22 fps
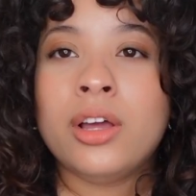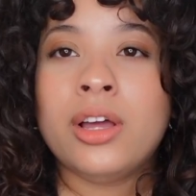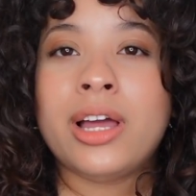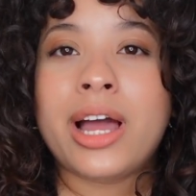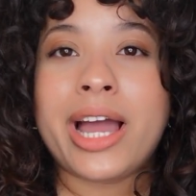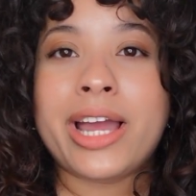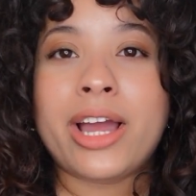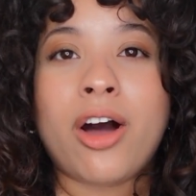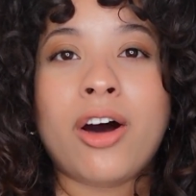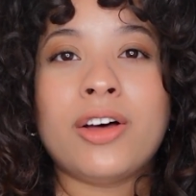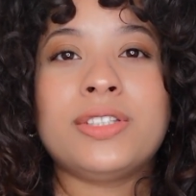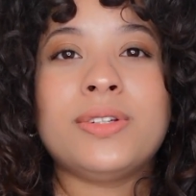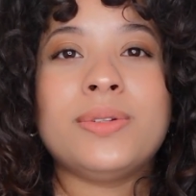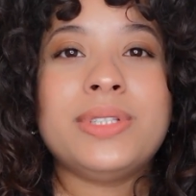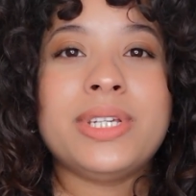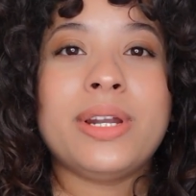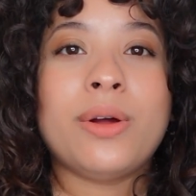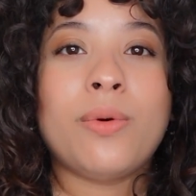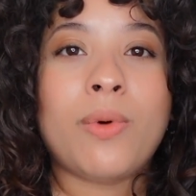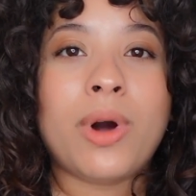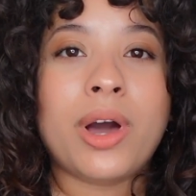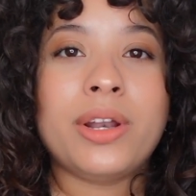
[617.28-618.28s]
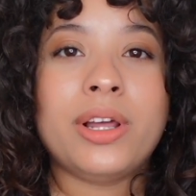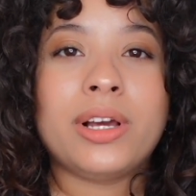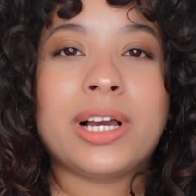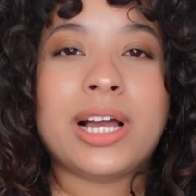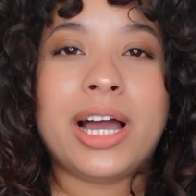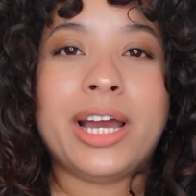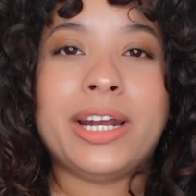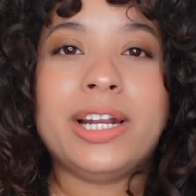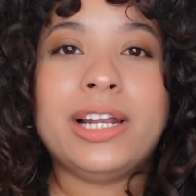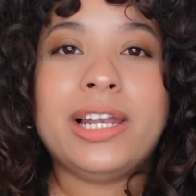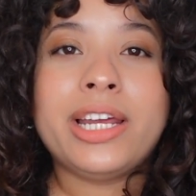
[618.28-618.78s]
I also didn't want to
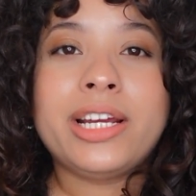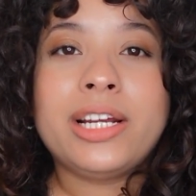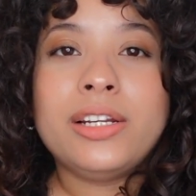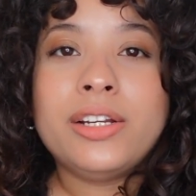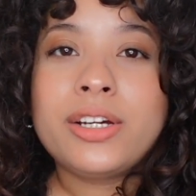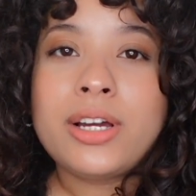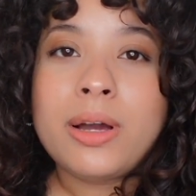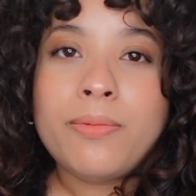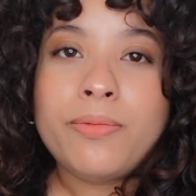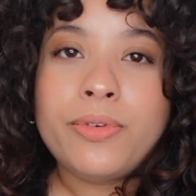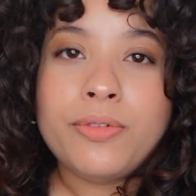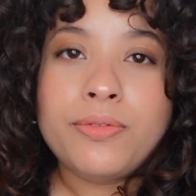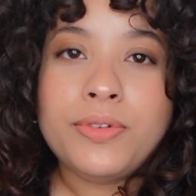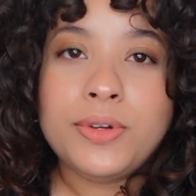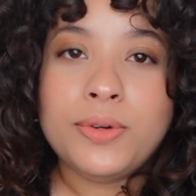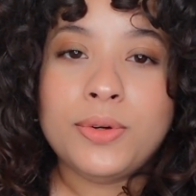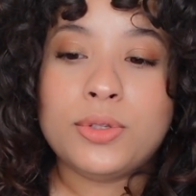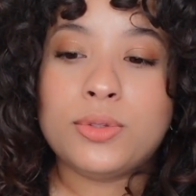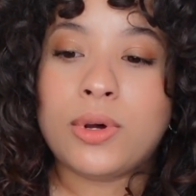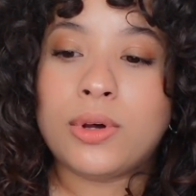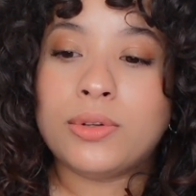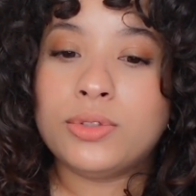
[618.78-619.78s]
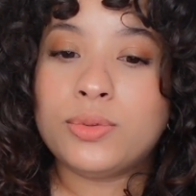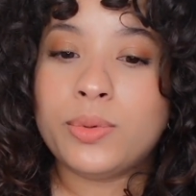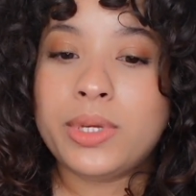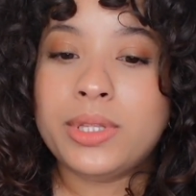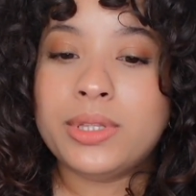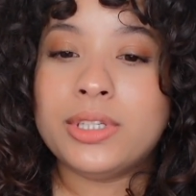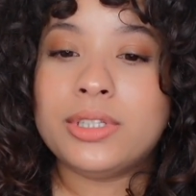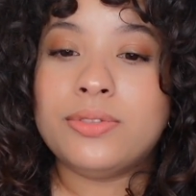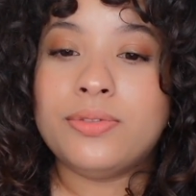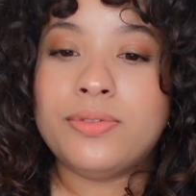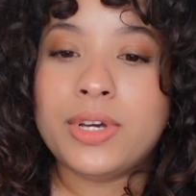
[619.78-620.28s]
kind of like look up reviews while
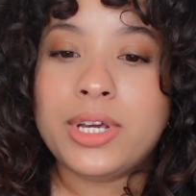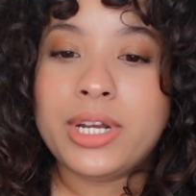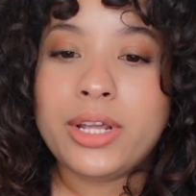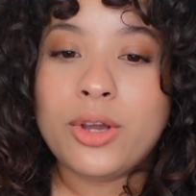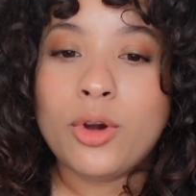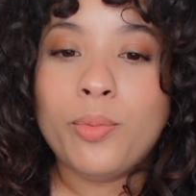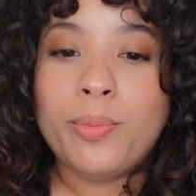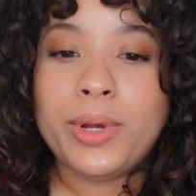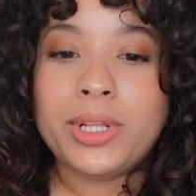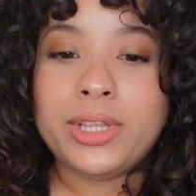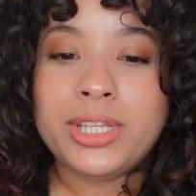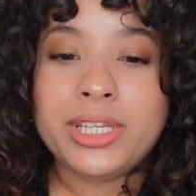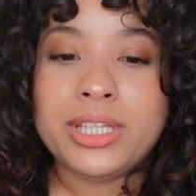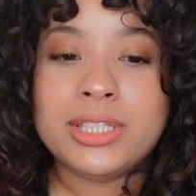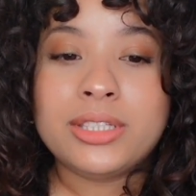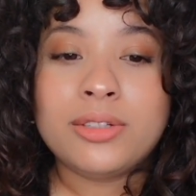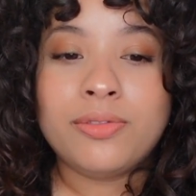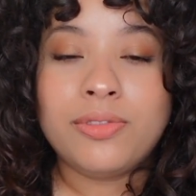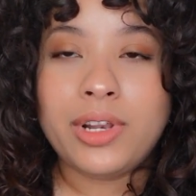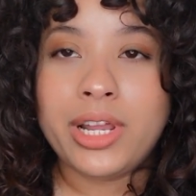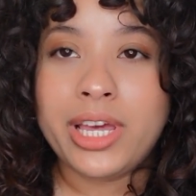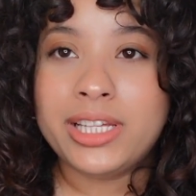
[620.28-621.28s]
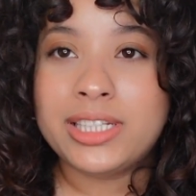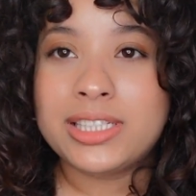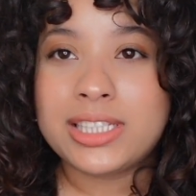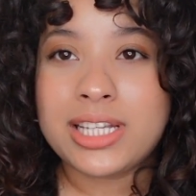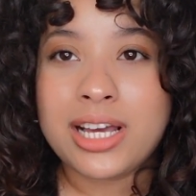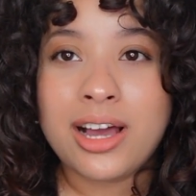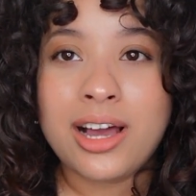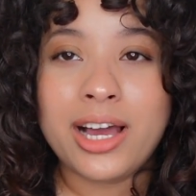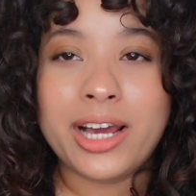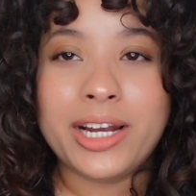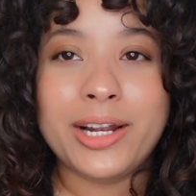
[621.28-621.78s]
doing this video, but these flakes
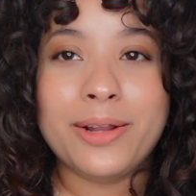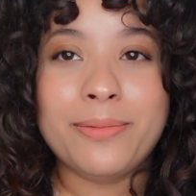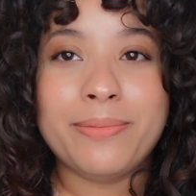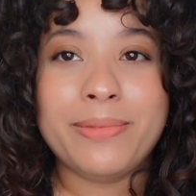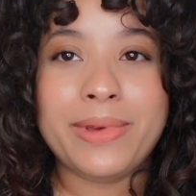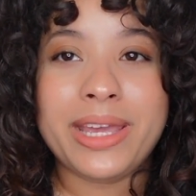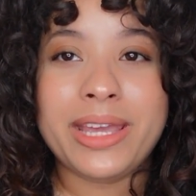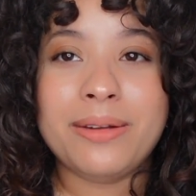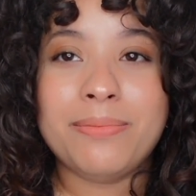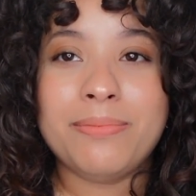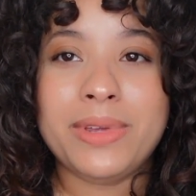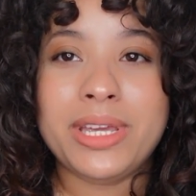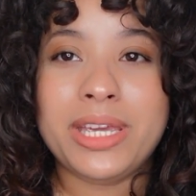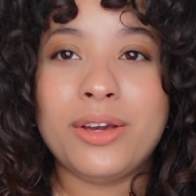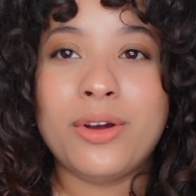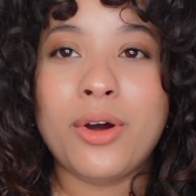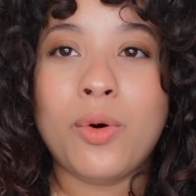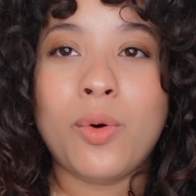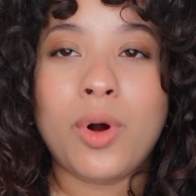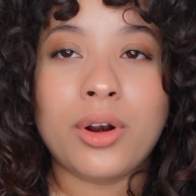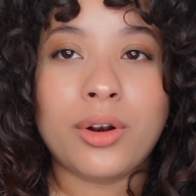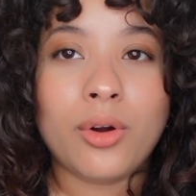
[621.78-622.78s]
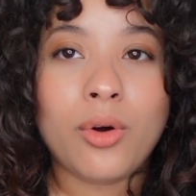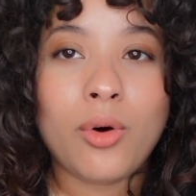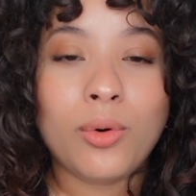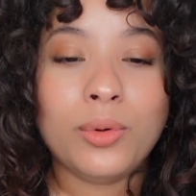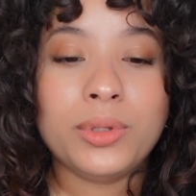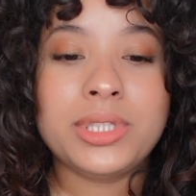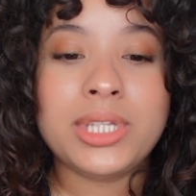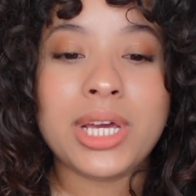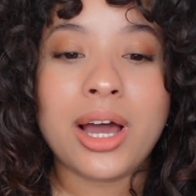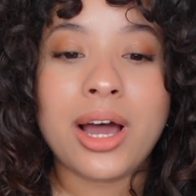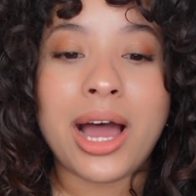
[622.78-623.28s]
kind of made me go on Ulta.